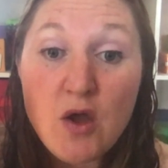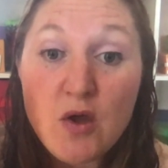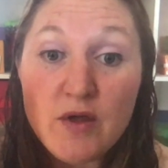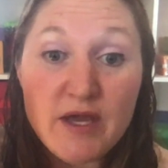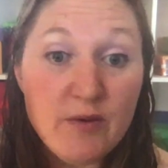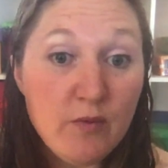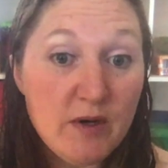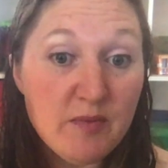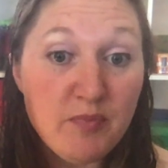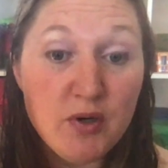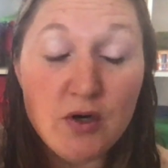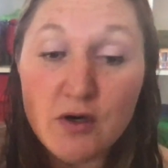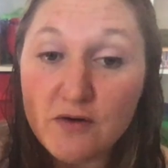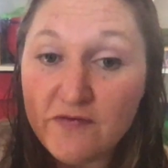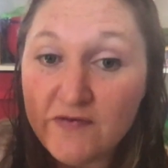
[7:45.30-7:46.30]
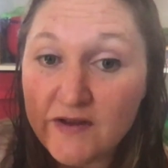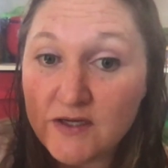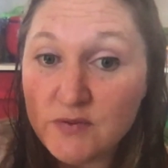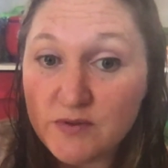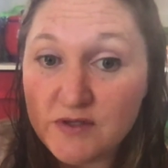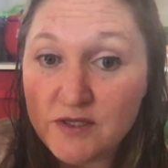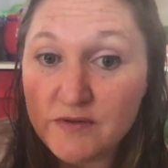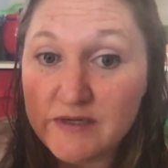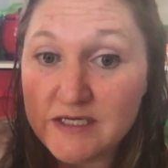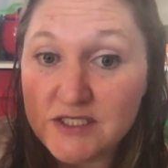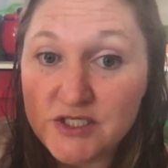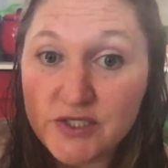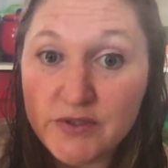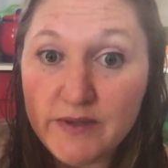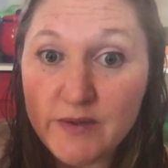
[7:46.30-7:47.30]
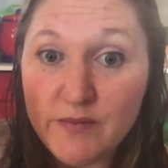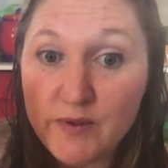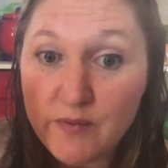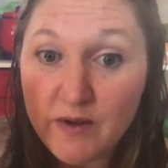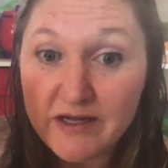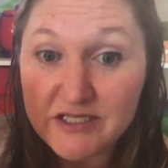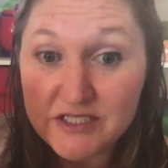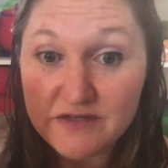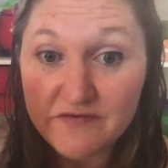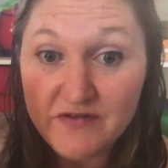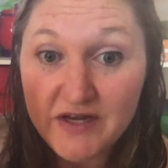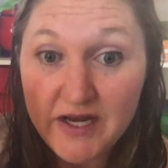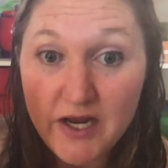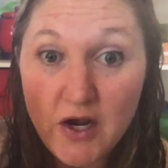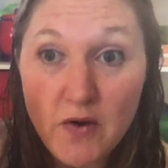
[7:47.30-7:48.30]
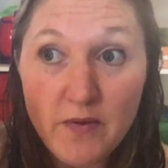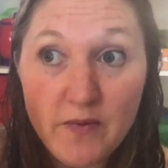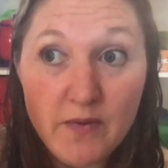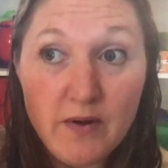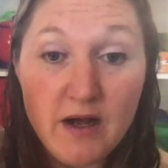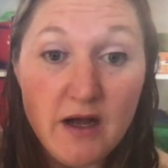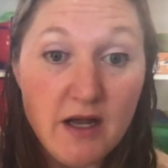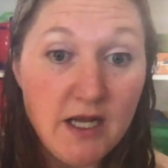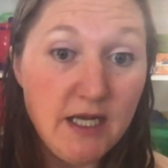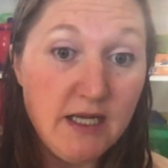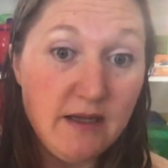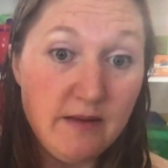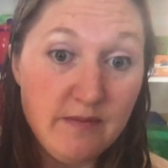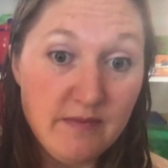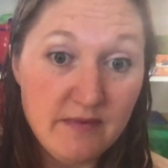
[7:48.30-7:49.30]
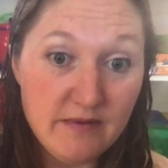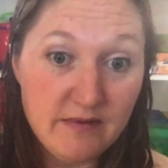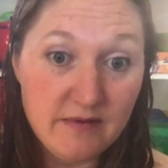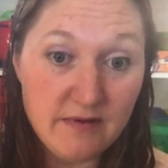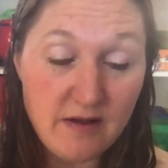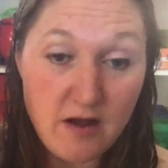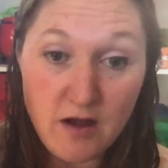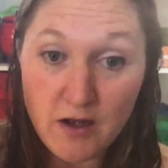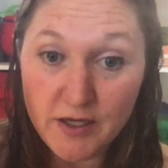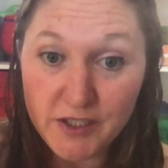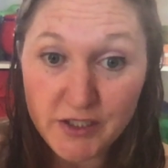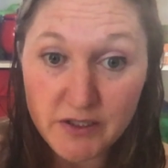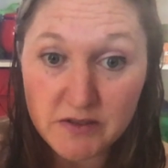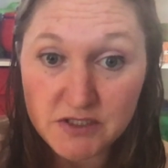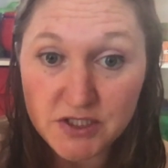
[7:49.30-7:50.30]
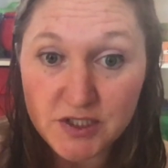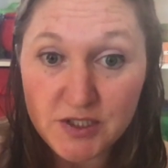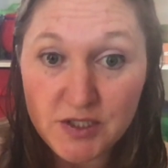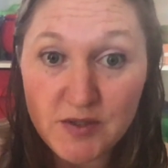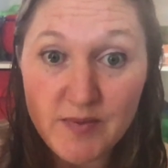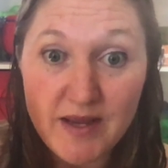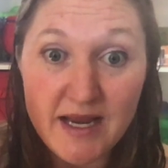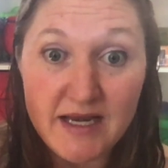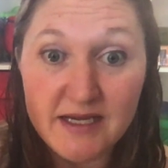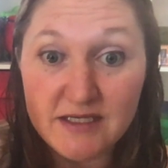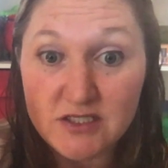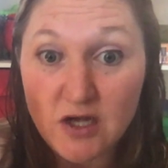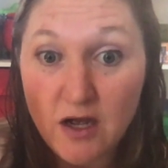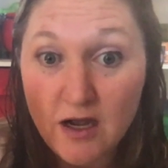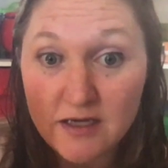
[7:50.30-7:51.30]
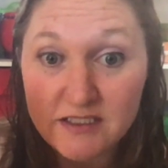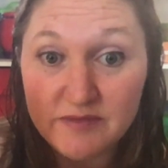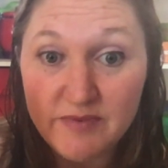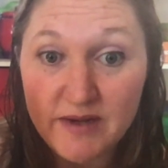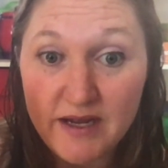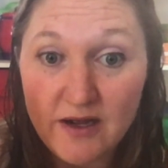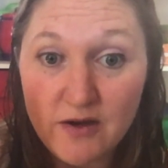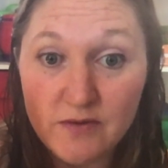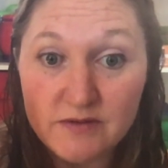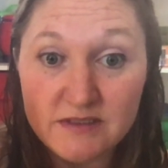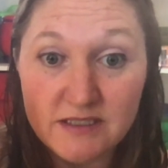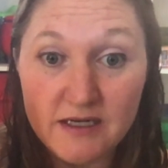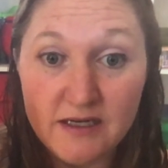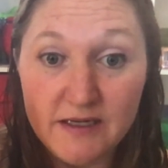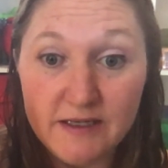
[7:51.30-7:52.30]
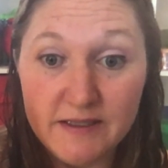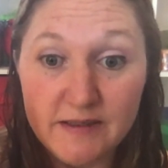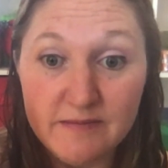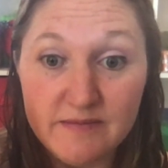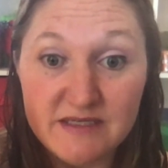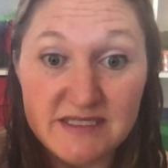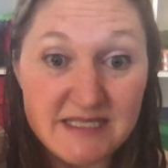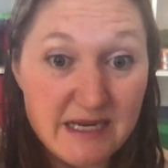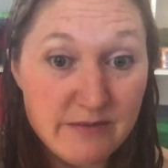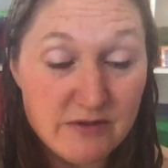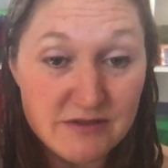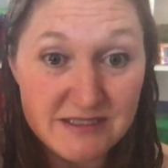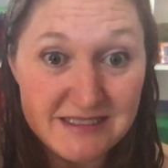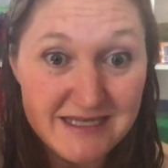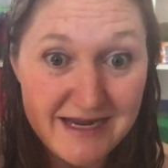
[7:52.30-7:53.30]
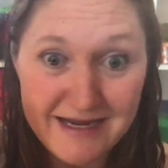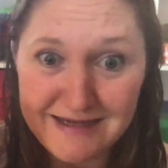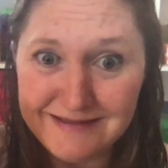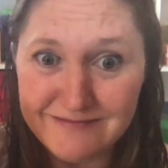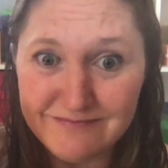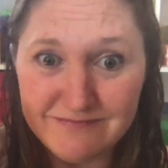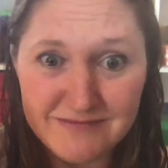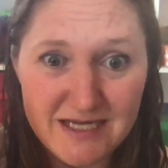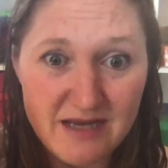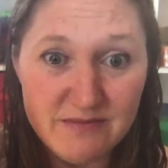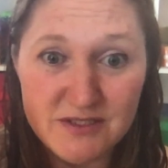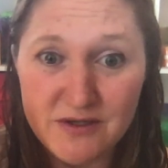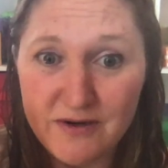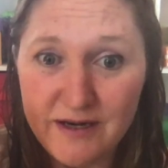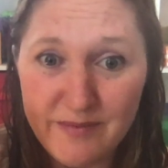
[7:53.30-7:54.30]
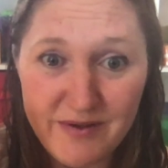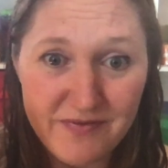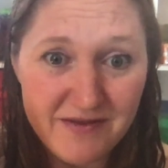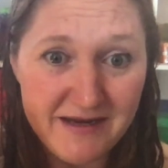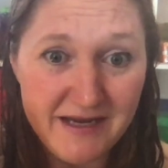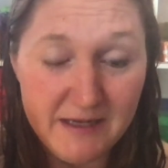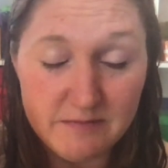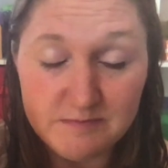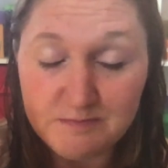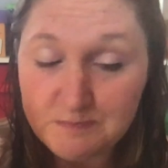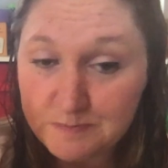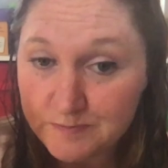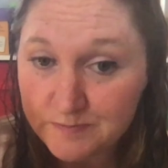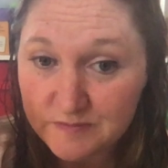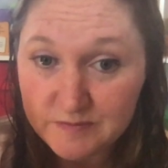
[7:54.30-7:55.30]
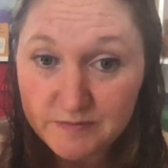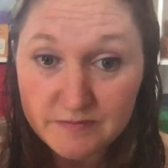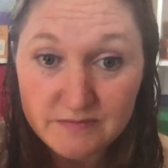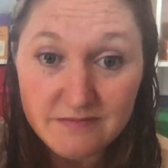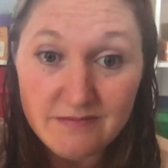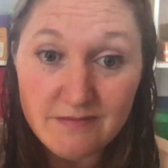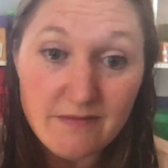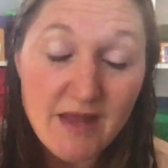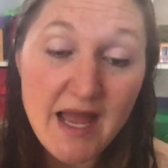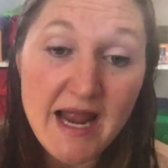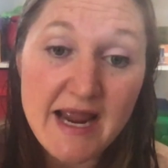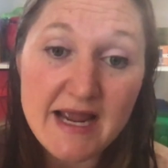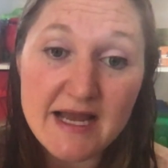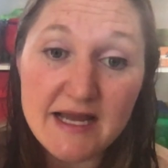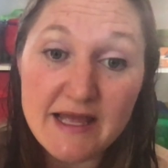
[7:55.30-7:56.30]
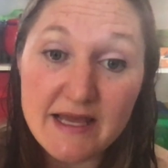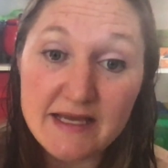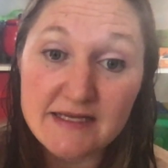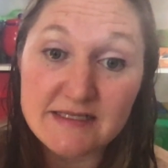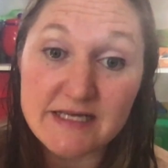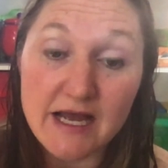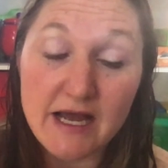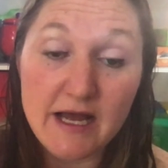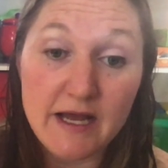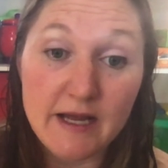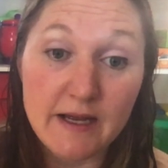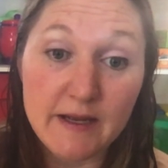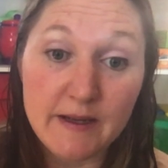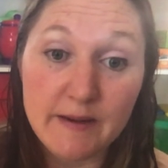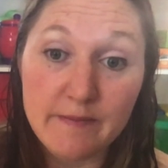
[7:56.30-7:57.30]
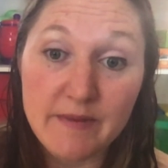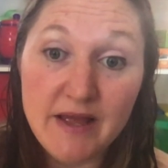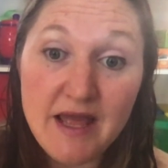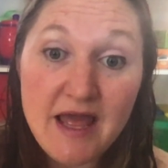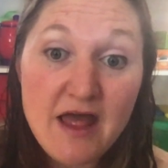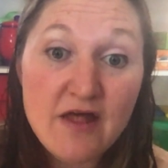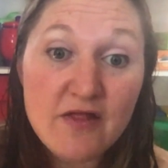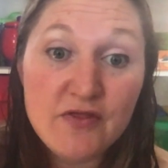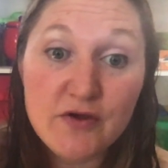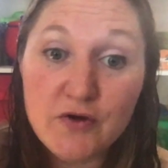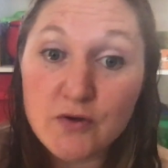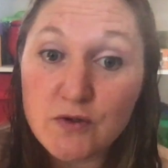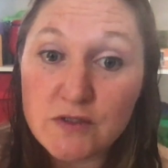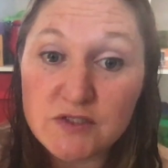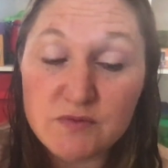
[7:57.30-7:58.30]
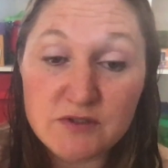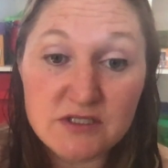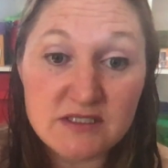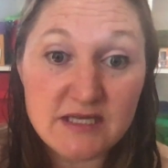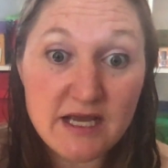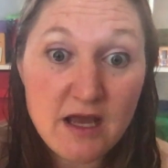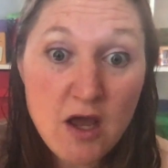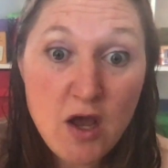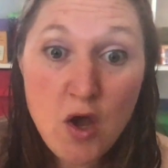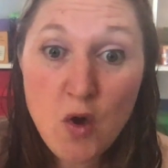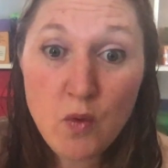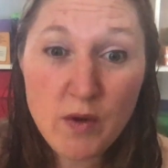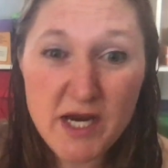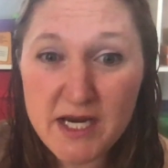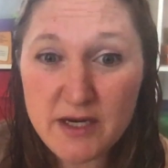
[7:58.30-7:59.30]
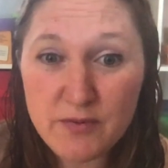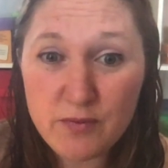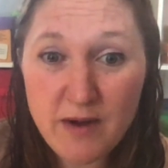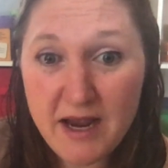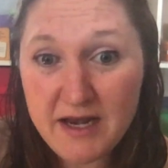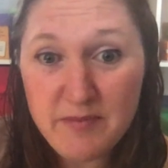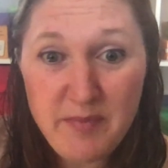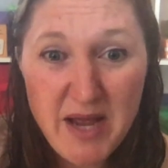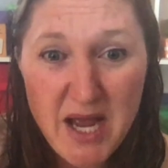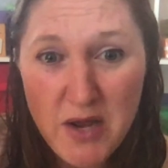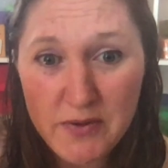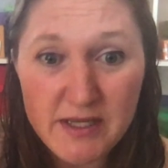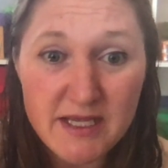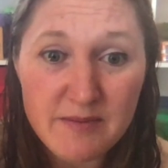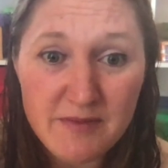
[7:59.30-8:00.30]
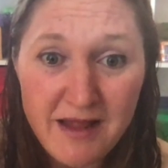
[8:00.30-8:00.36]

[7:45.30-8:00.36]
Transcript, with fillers: it went perfect with Unit two, and we watched a video um, on YouTube, and it talked about um, Samusan, I'm sorry about the name, and um, the girls were just like, we read about him